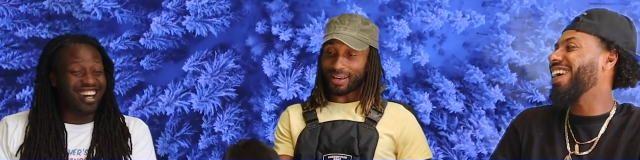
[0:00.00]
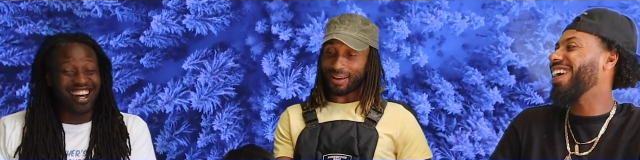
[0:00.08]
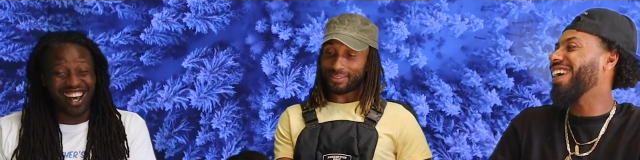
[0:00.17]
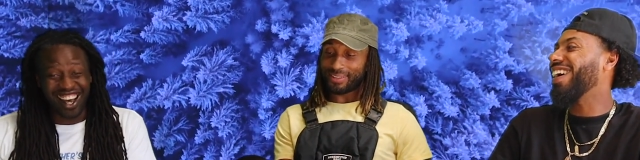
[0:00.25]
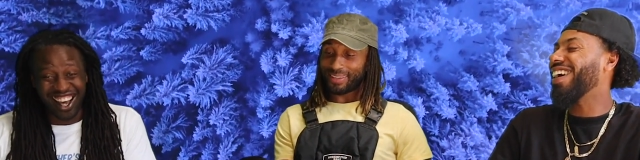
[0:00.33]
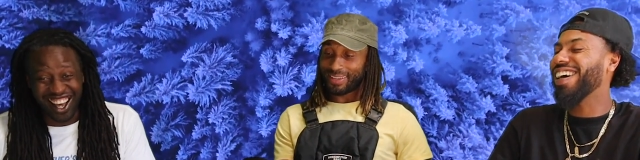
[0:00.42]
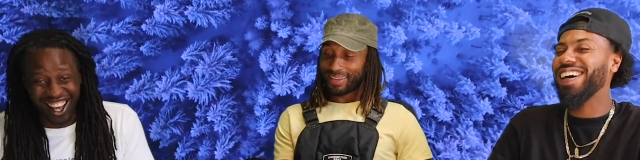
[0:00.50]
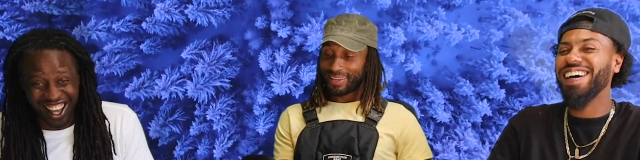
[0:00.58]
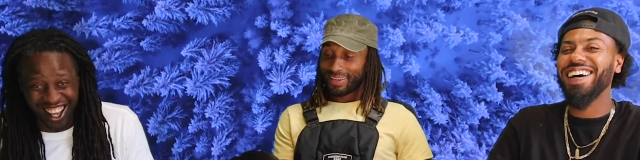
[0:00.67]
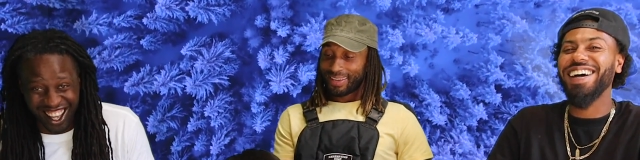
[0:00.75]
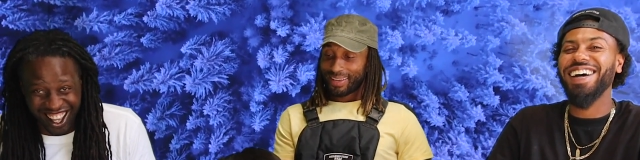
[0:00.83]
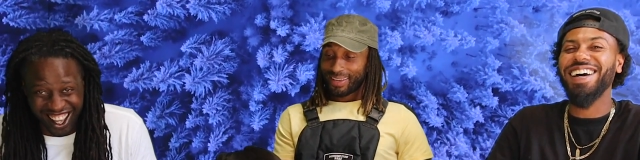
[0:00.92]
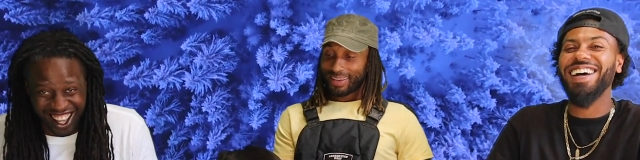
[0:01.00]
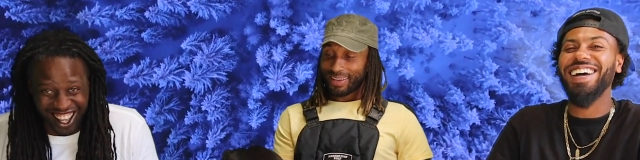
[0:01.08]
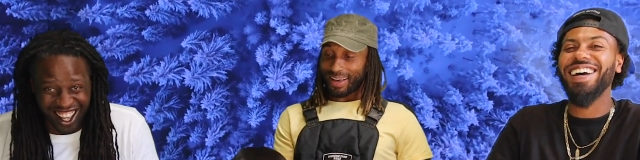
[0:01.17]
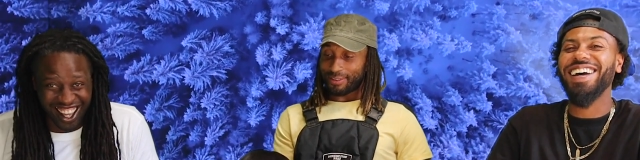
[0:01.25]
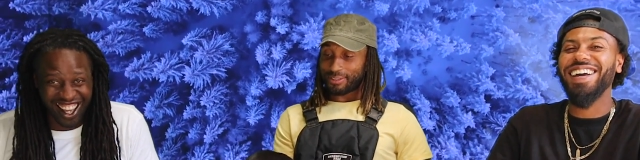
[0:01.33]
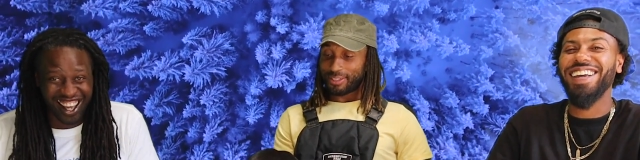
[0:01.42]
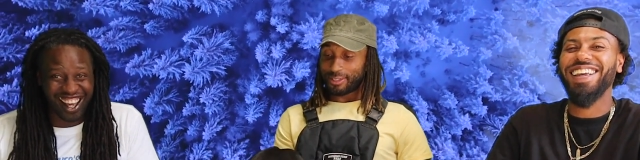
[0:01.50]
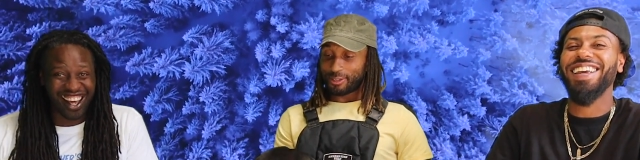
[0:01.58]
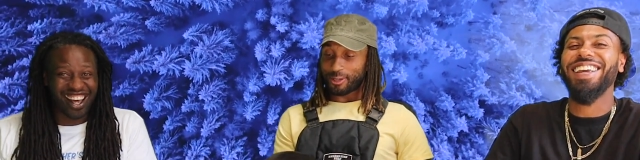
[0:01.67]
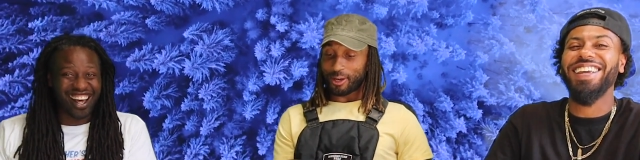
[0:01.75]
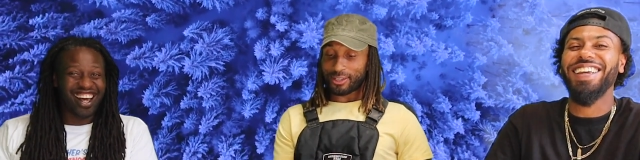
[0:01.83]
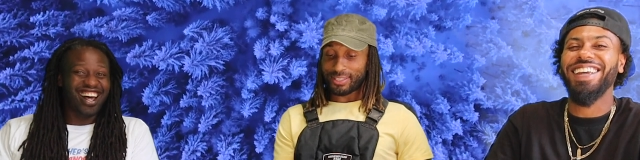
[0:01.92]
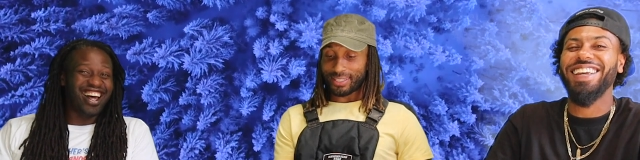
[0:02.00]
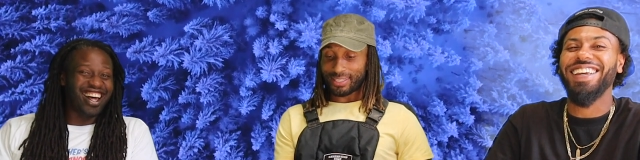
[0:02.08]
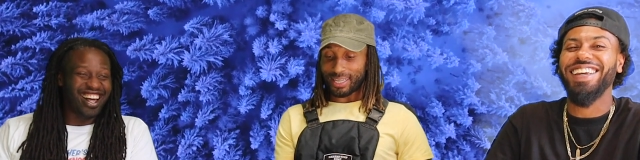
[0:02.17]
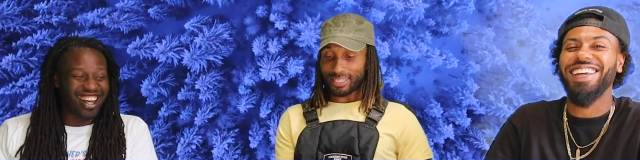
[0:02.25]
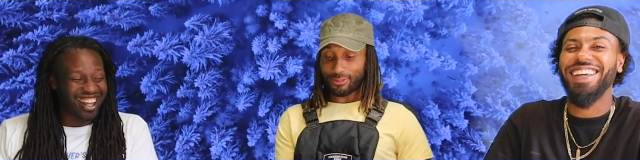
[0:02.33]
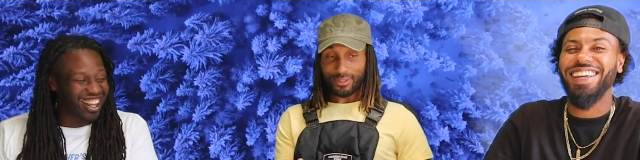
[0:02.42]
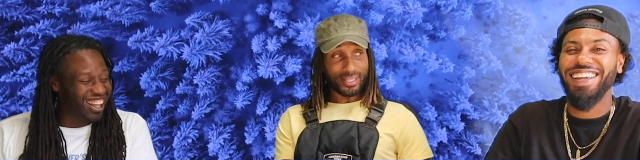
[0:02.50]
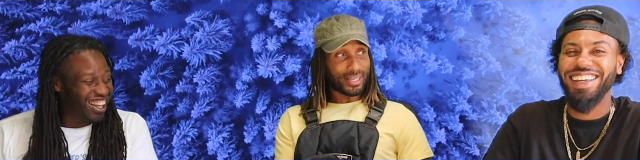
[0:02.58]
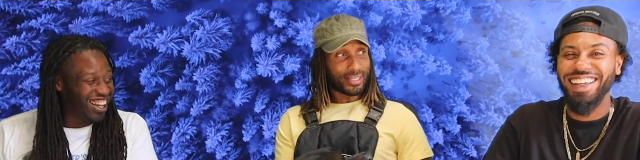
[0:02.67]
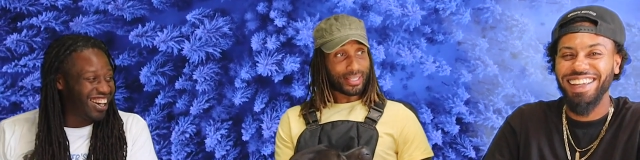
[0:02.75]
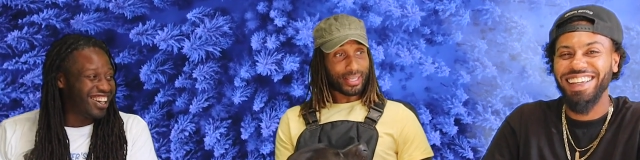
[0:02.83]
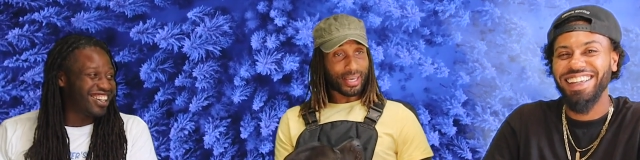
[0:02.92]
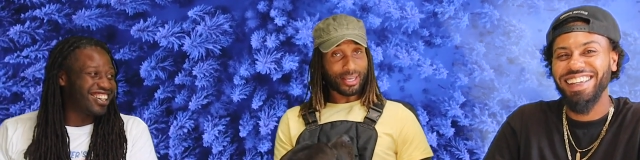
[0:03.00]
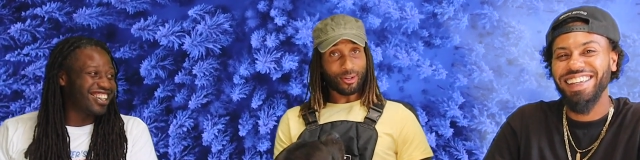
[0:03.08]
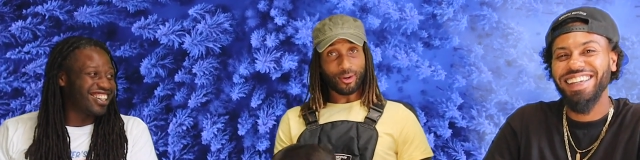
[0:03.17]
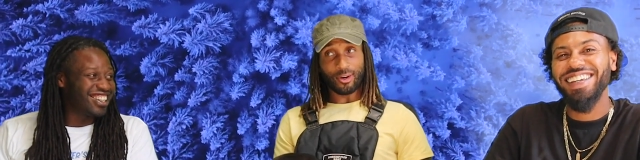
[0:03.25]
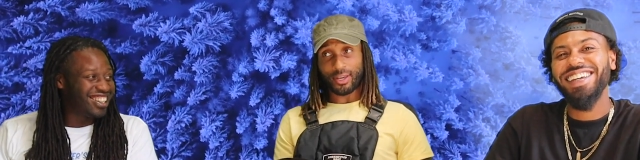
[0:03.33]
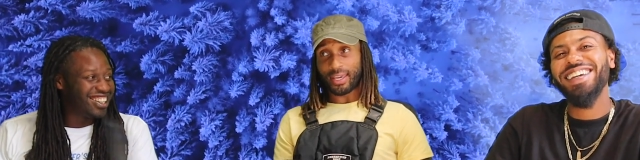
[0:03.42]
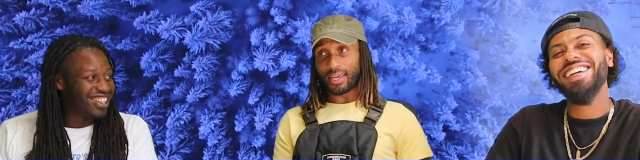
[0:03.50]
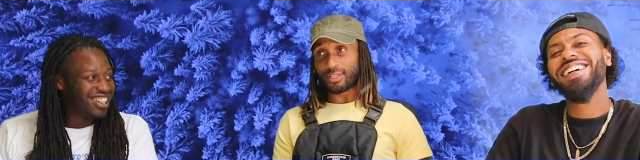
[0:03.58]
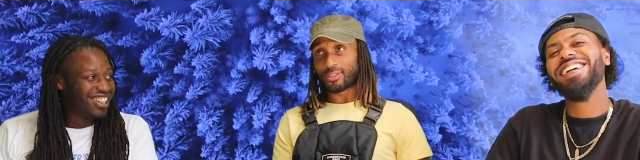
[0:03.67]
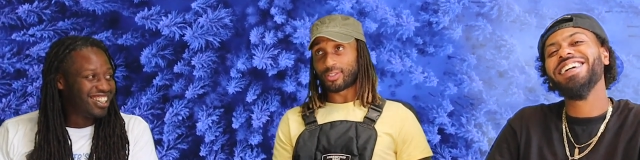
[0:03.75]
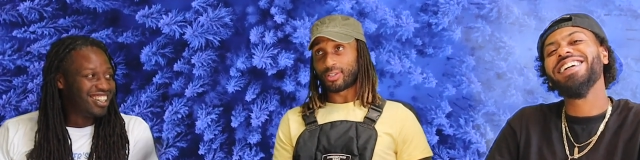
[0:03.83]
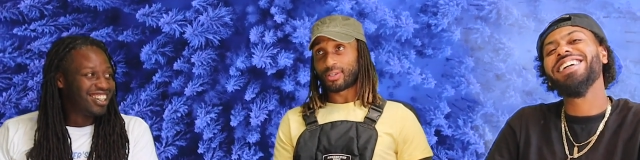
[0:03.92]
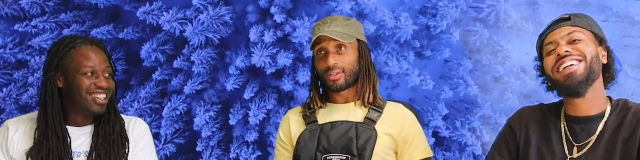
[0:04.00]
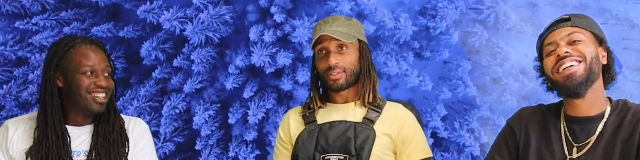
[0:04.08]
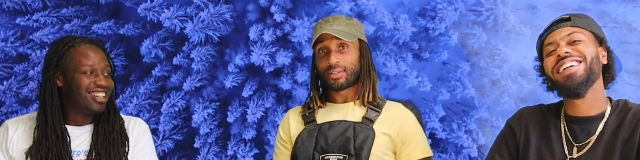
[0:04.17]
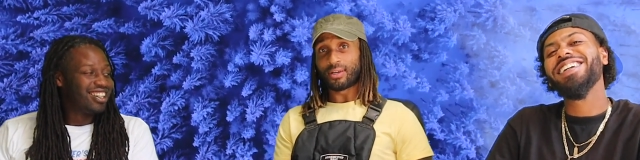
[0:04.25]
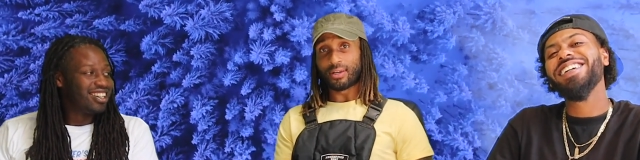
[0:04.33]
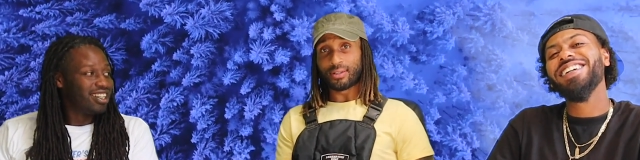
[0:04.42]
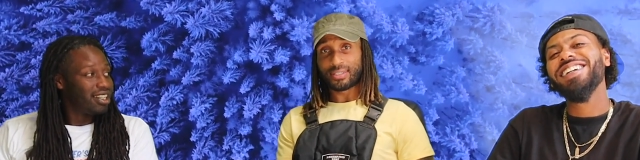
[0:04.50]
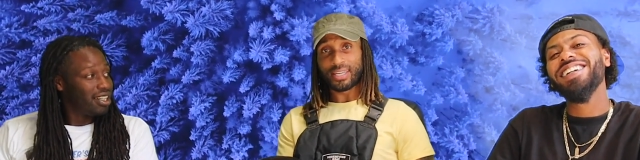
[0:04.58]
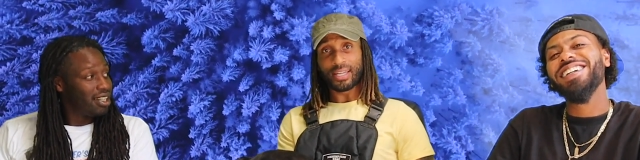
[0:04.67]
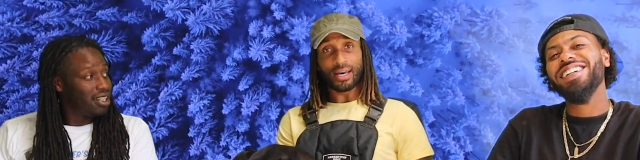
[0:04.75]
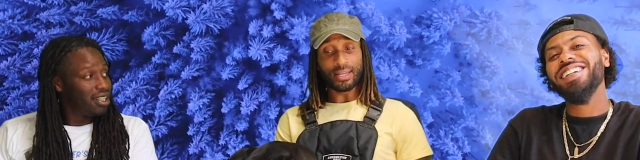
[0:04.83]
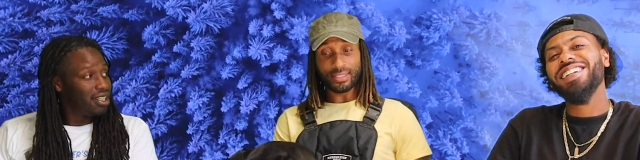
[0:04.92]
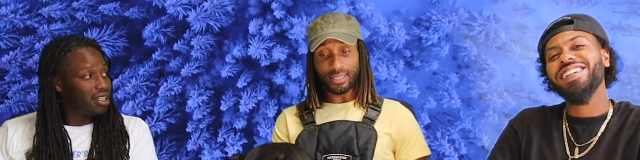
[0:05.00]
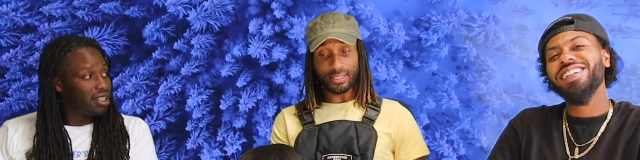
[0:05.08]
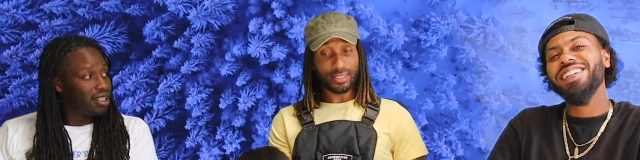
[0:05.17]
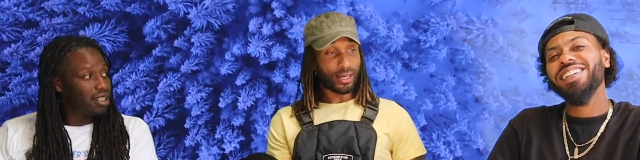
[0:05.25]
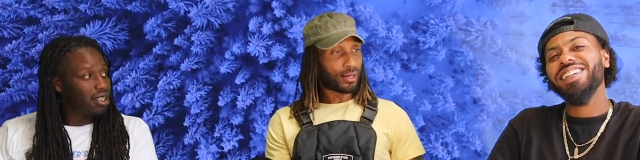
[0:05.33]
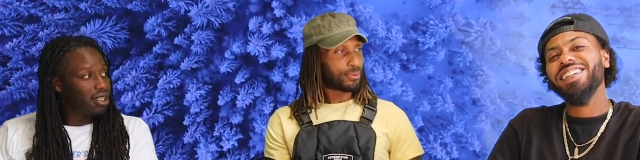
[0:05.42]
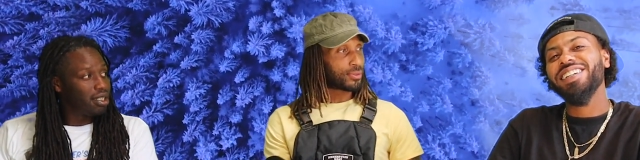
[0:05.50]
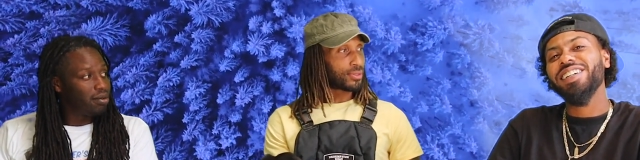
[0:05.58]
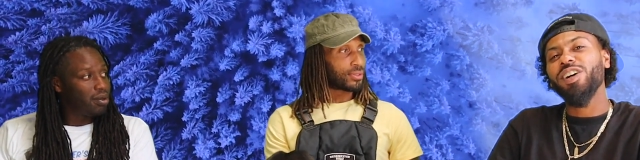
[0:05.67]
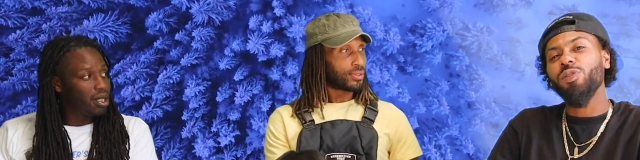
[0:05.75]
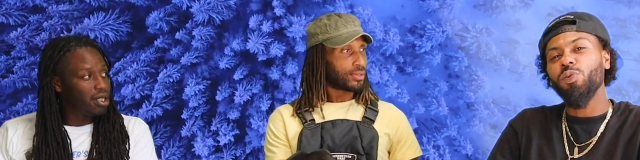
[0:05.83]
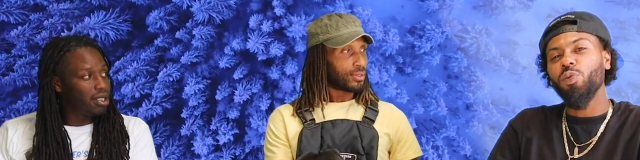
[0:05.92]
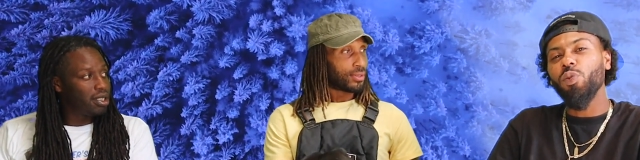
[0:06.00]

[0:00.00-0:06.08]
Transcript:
Speaker 1: I seen a dog successfully indicate on cancer uh, ten out of ten times. What?